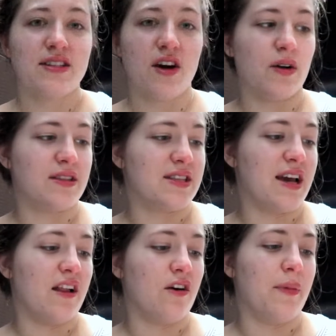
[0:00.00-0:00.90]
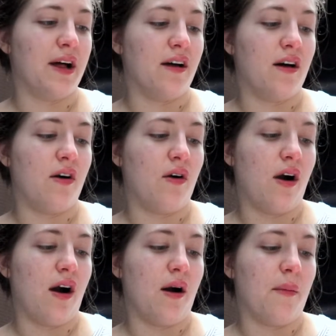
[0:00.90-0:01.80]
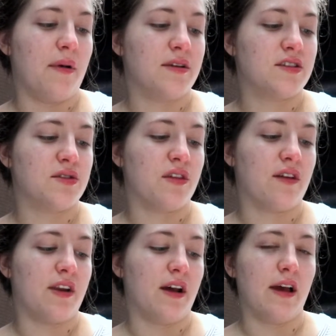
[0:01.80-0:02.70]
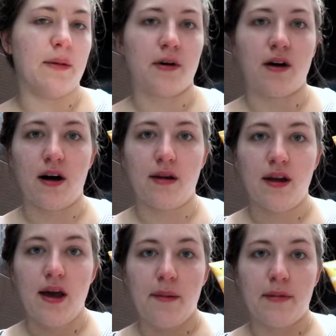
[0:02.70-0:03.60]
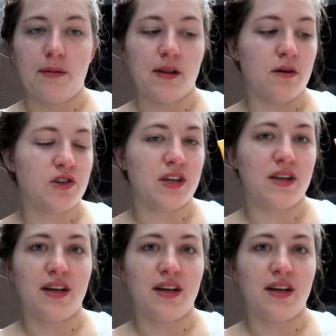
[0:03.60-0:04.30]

So it's the Hello Bello Soothing Vanilla Apricot baby lotion,